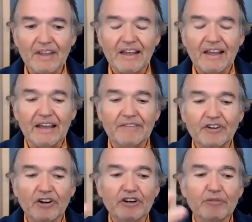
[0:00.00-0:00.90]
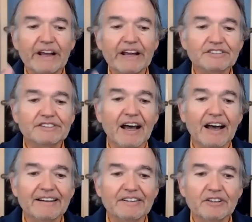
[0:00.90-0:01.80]
if you're on your male
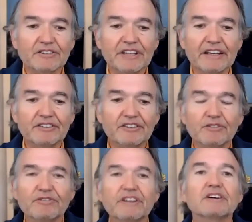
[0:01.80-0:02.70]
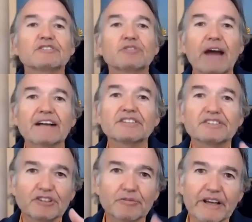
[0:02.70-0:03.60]
side, you'll tend to feel attraction
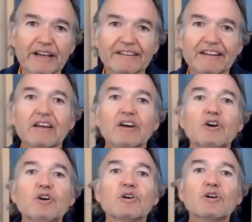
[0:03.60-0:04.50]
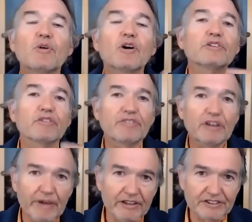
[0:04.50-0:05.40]
to men who are more on their
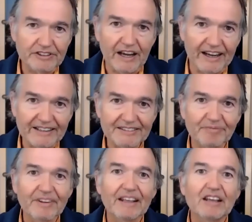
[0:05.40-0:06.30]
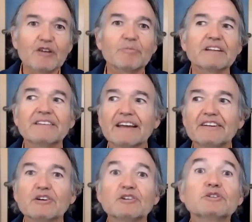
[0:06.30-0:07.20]
female side, but then
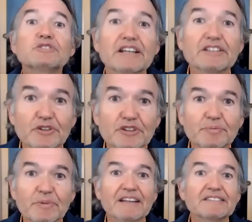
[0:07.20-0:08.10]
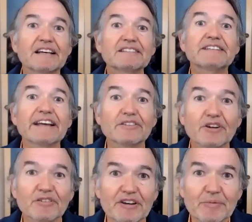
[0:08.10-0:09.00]
you'll lose interest because they stay on their
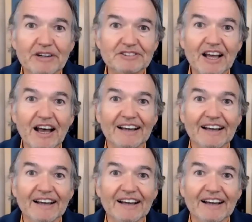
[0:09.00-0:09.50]
female side.